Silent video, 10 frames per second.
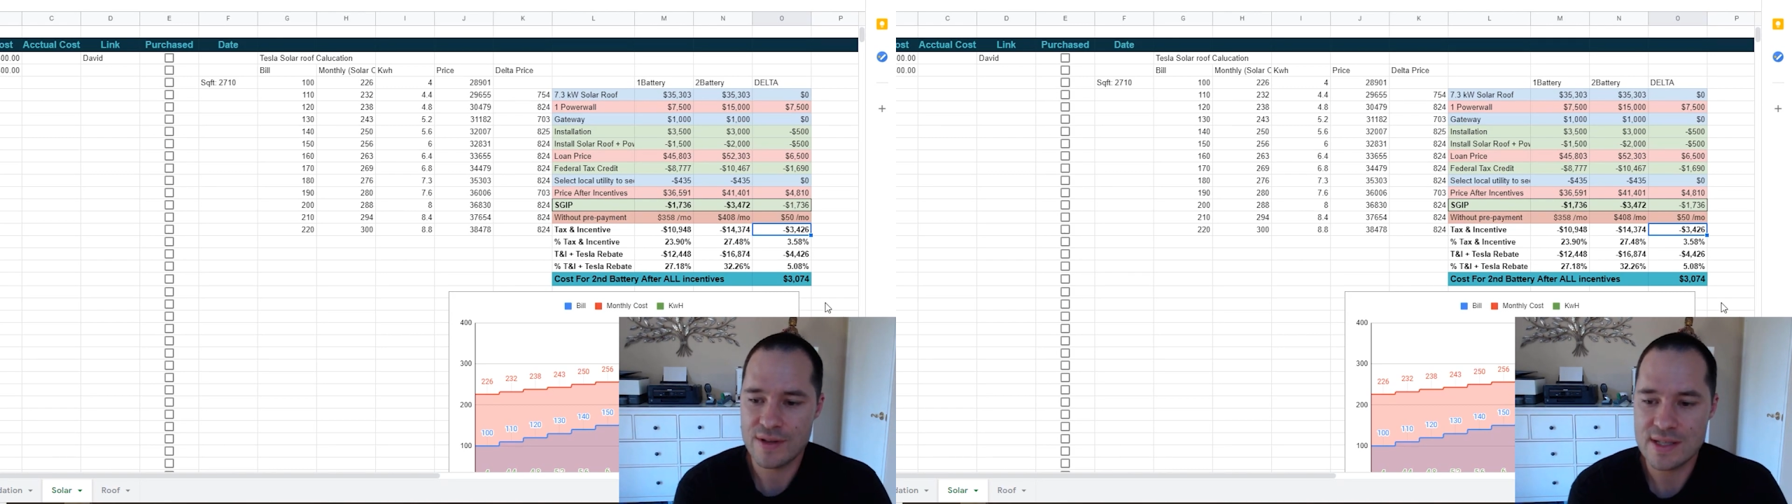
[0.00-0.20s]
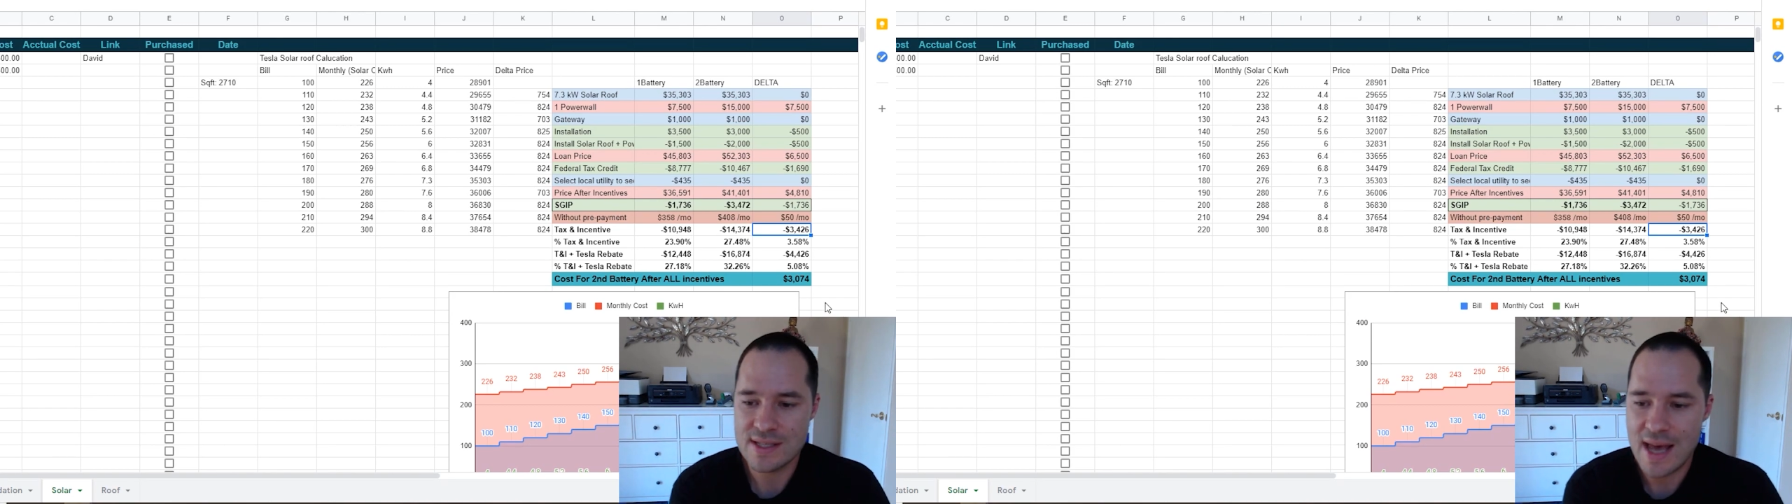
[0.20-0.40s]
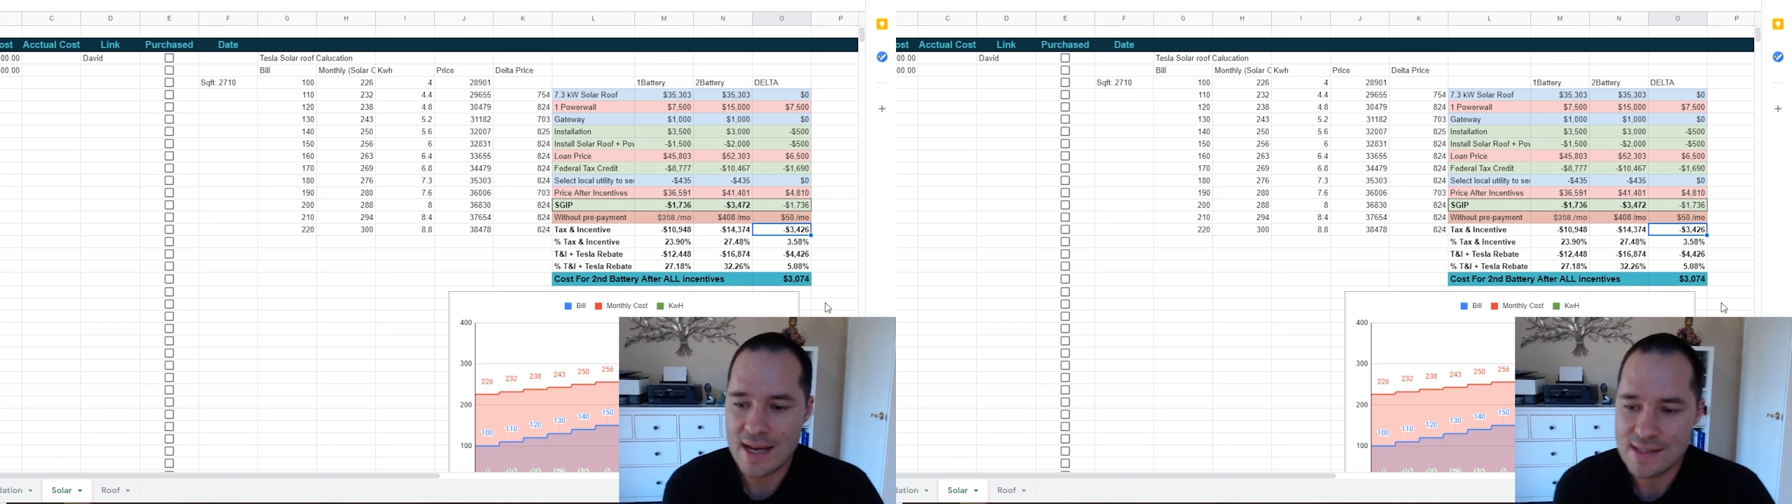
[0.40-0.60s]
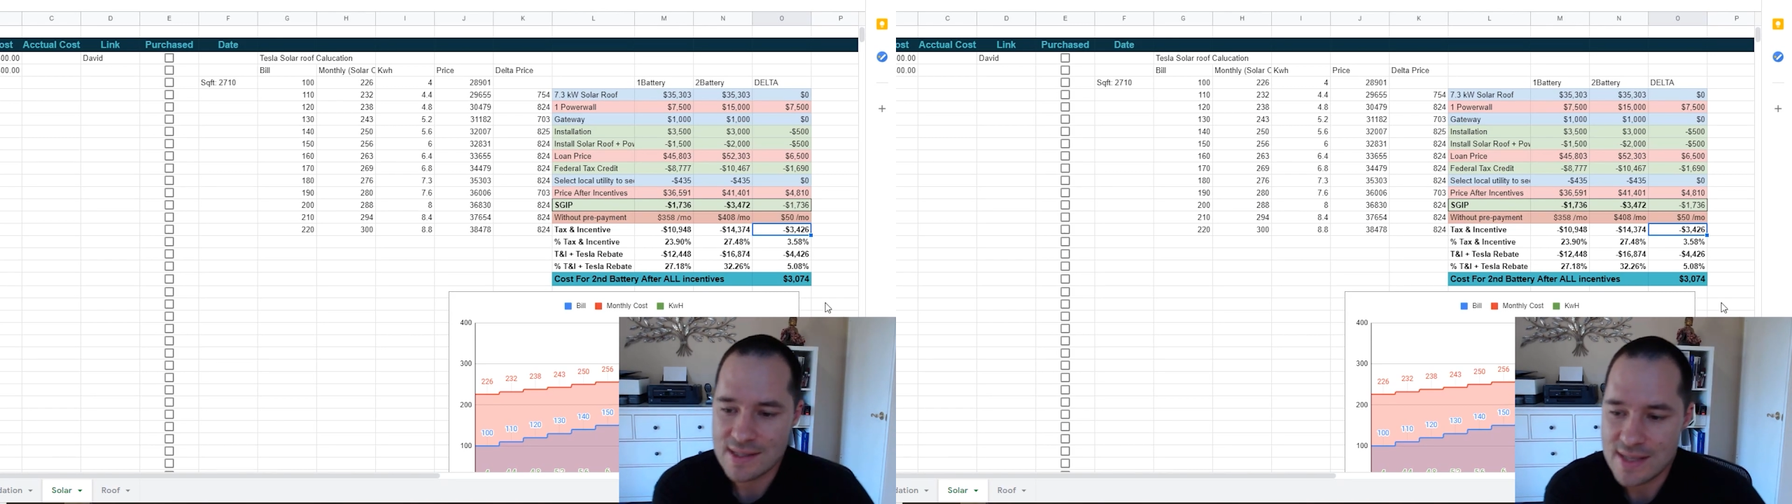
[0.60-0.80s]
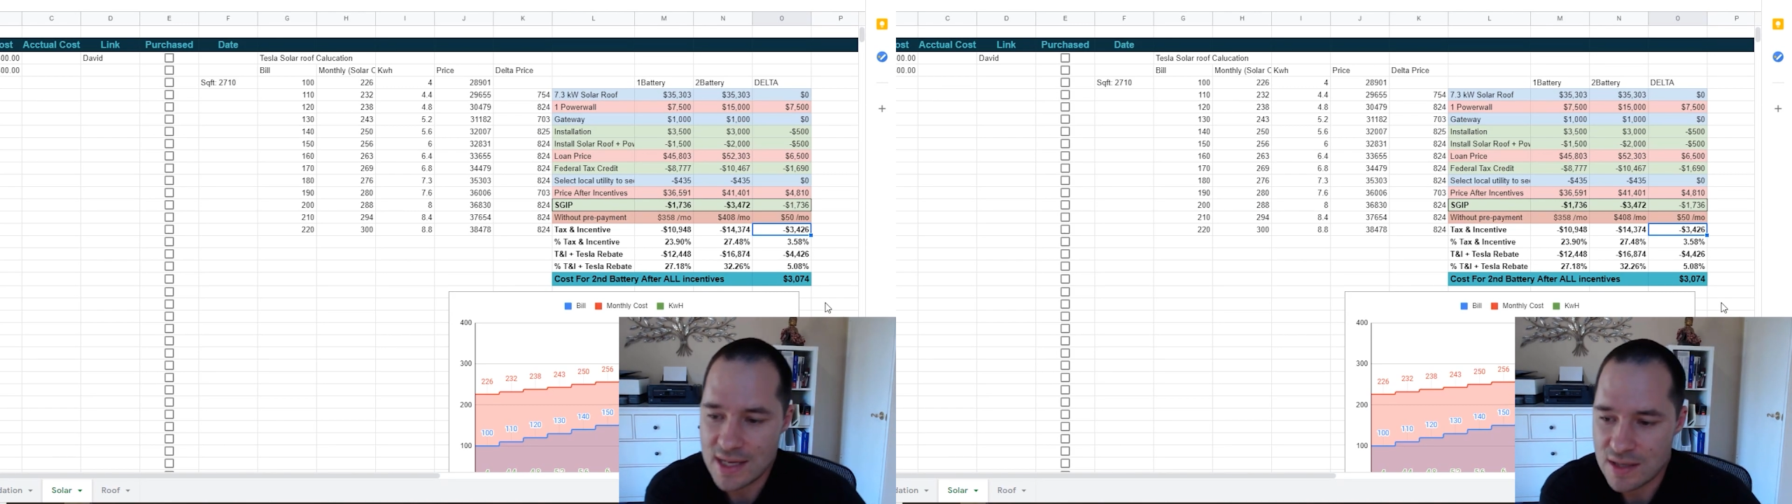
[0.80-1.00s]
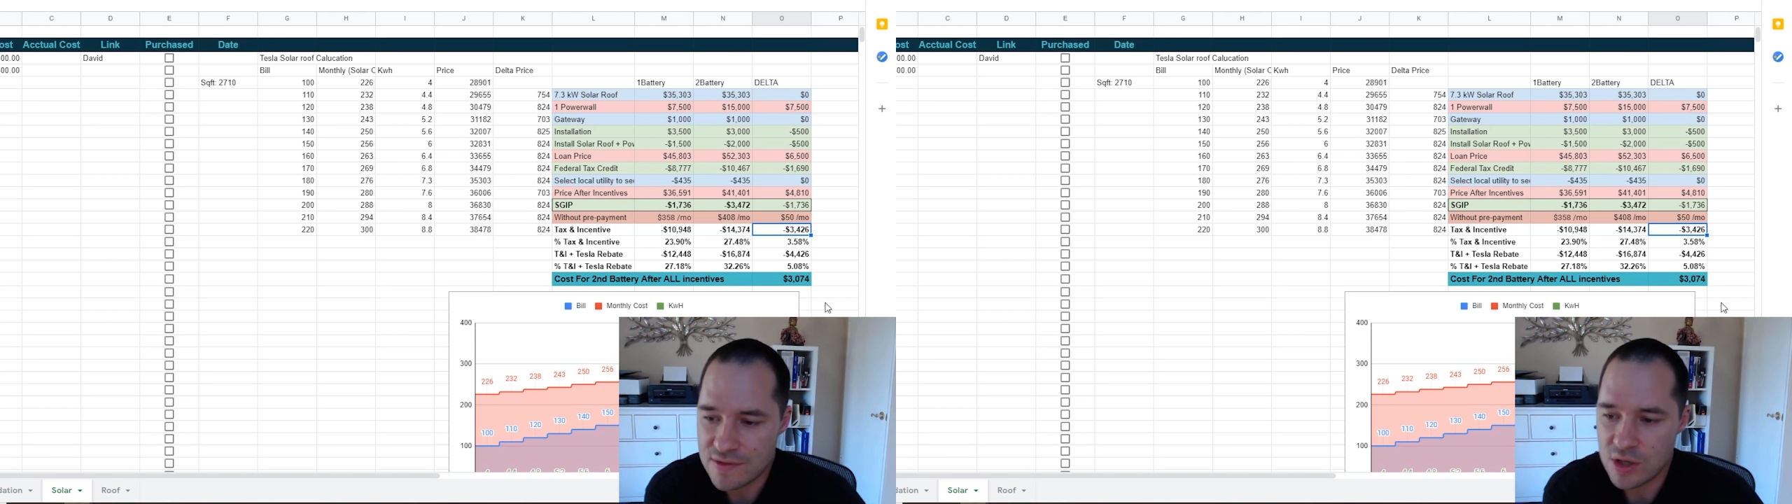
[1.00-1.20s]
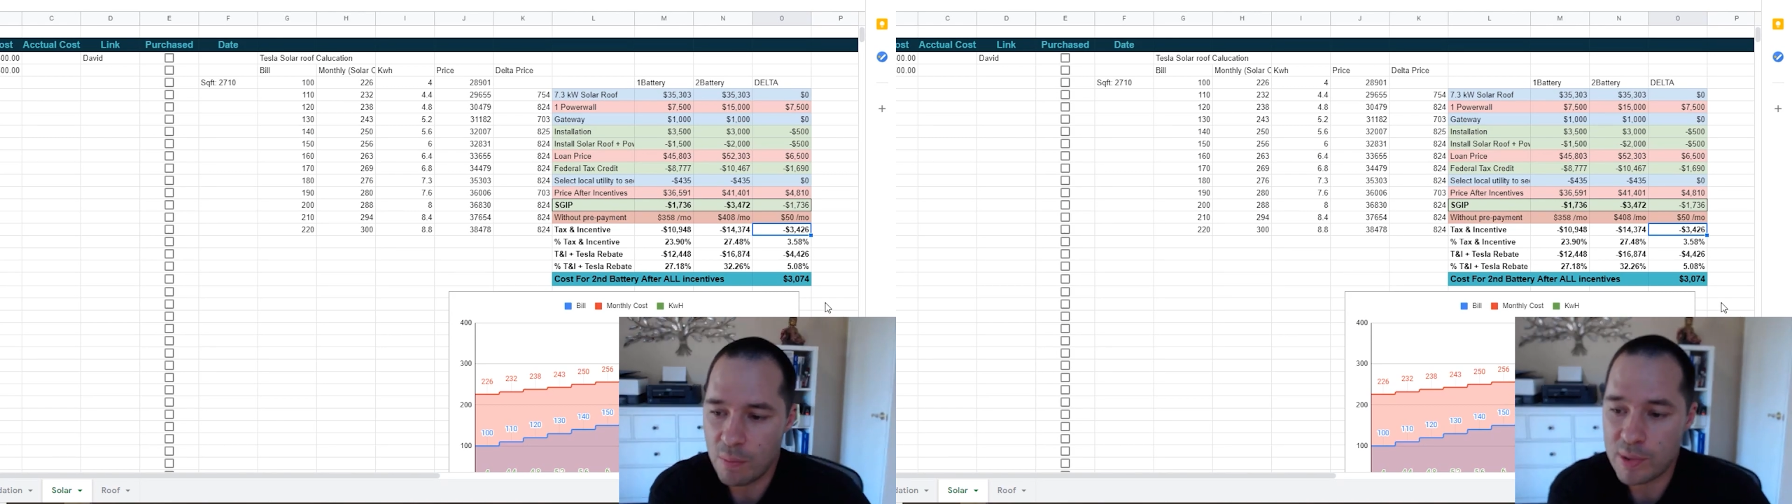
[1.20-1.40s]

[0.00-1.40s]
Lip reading: difference in tax incentive.